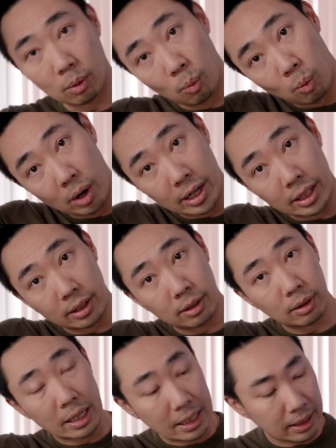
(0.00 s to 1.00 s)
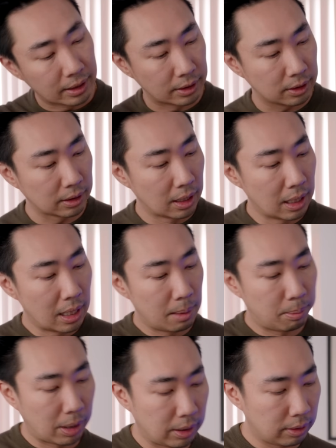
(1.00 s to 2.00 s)
what it is,
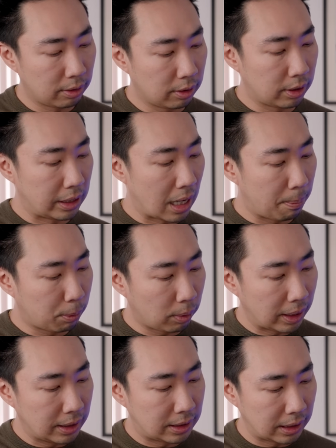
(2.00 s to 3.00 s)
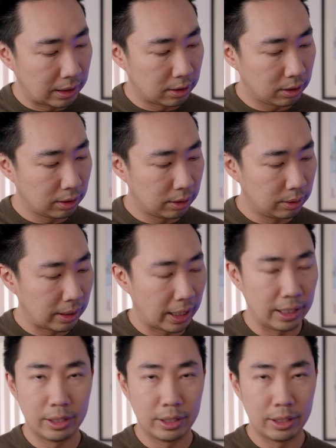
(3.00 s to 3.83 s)
but the upgrades include a